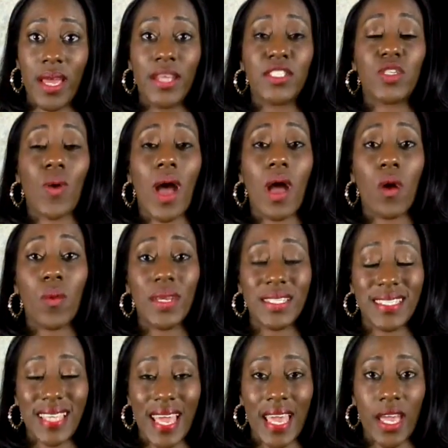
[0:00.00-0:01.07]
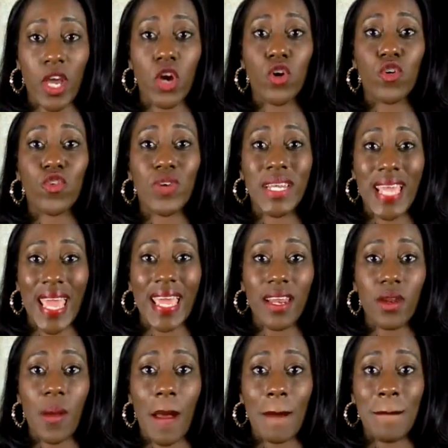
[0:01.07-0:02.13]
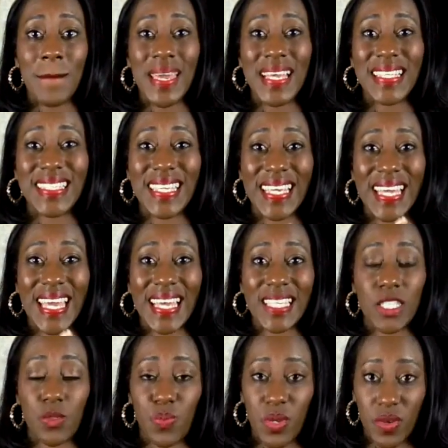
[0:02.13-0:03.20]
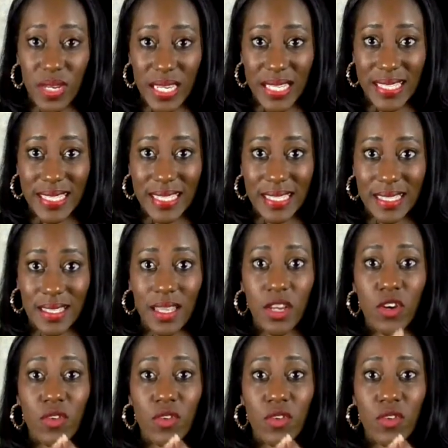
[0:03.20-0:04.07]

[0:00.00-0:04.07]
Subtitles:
So I always say, create amazing experiences.